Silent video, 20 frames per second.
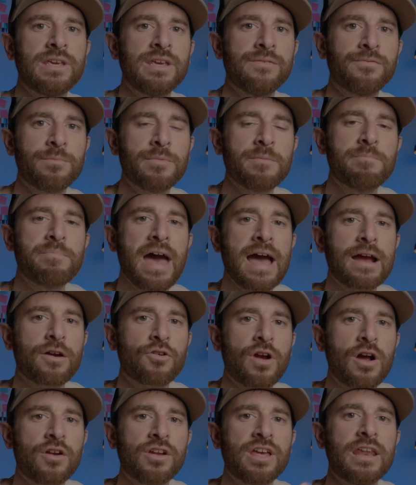me from the
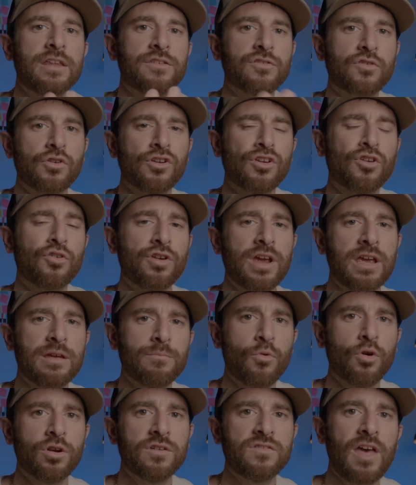background, and it's gonna
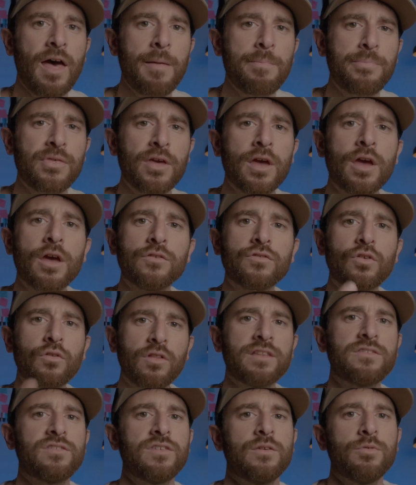create more depth. So
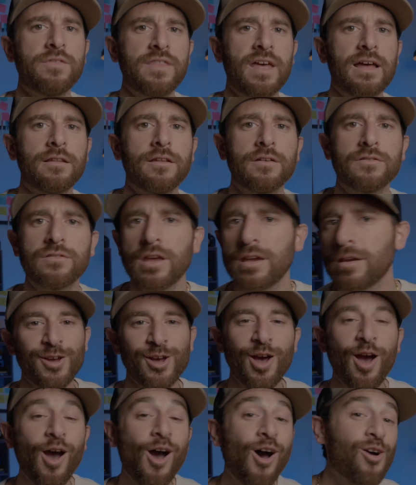let's see what that looks like.
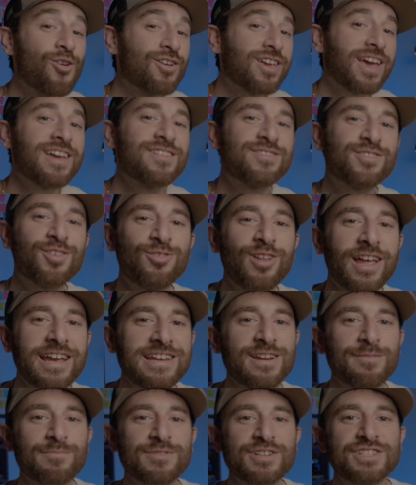Okay, so
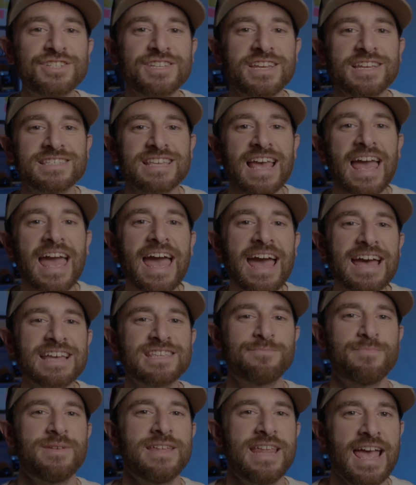light number 6
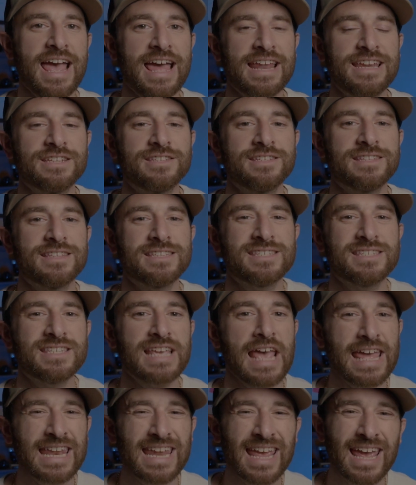has been added to the
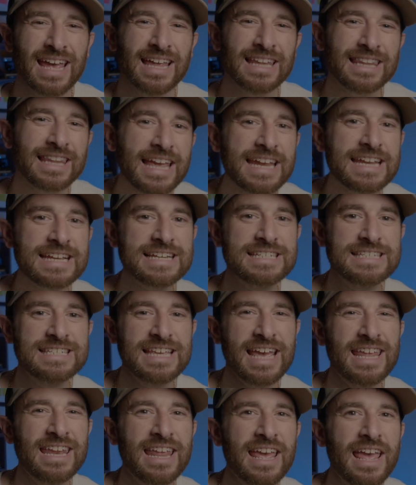set. Like I
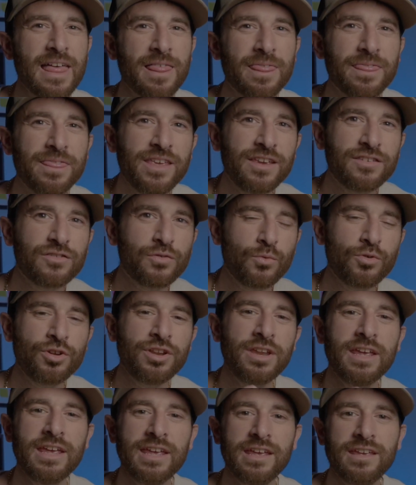said, this
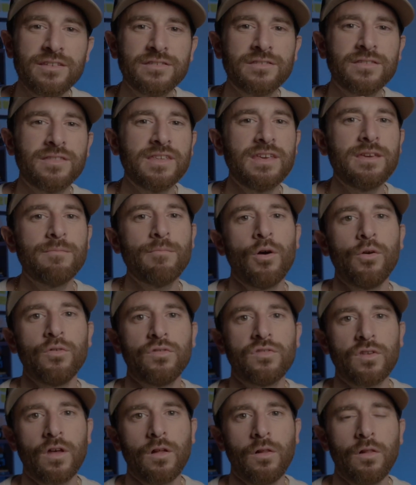one is the
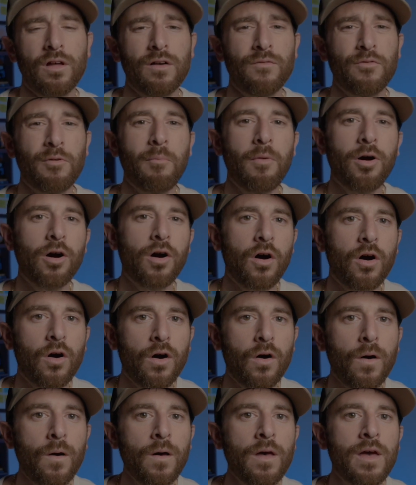most subtle of them
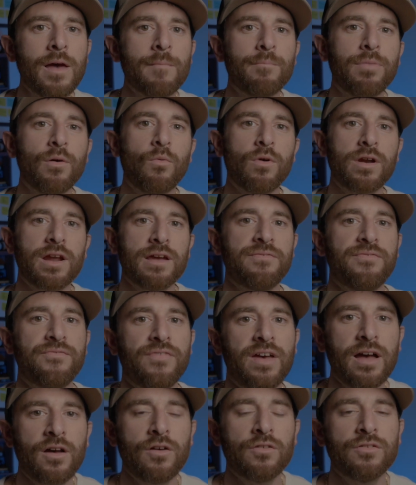all, but what I've
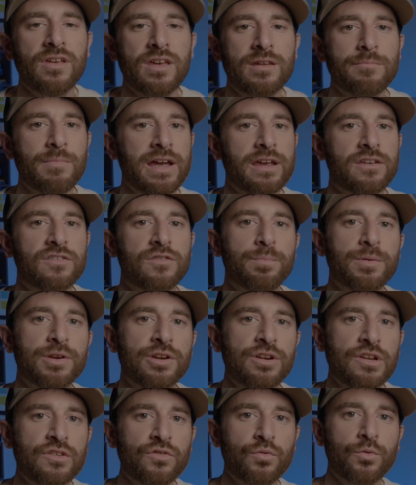found in my
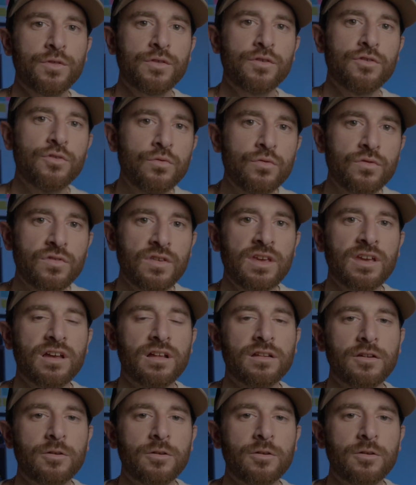experience with using a